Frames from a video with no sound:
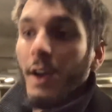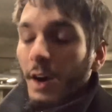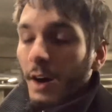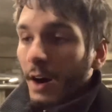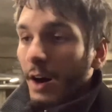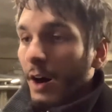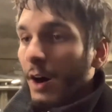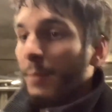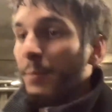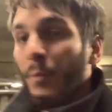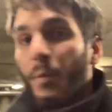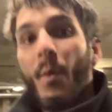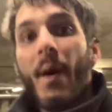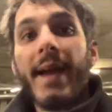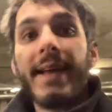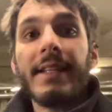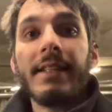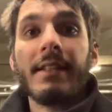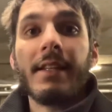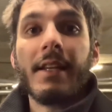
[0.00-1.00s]

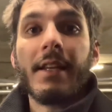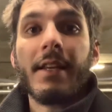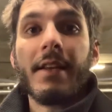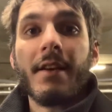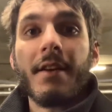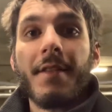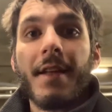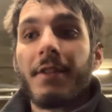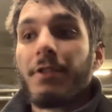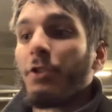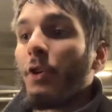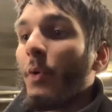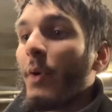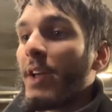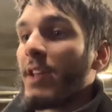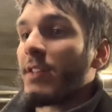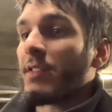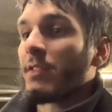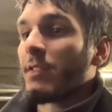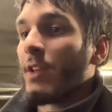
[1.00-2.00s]
Wayne did hear that
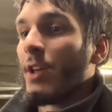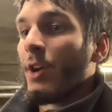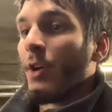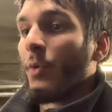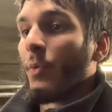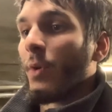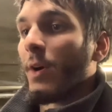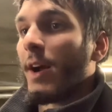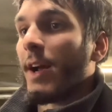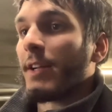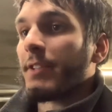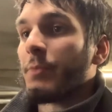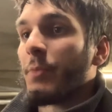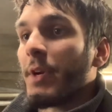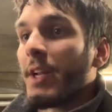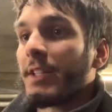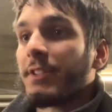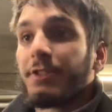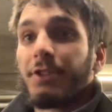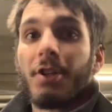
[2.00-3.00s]
noise where when
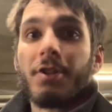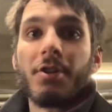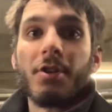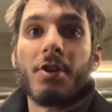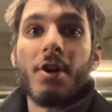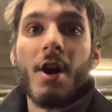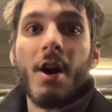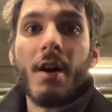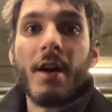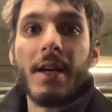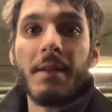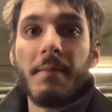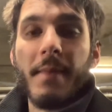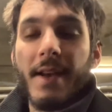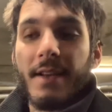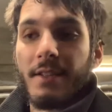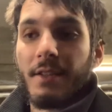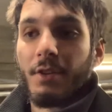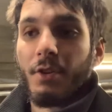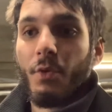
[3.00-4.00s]
I start the car, it
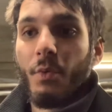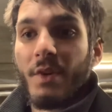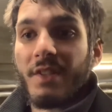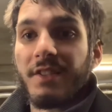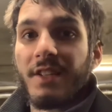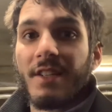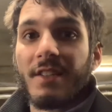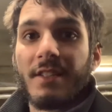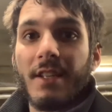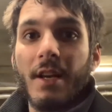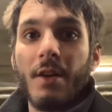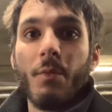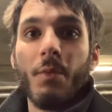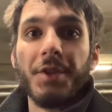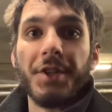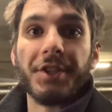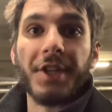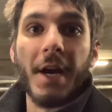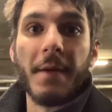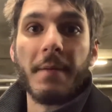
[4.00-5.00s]
makes a little whistling sound
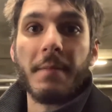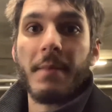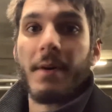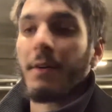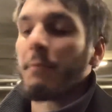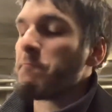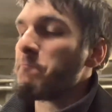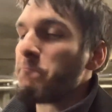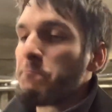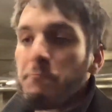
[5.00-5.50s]
with the timing belt.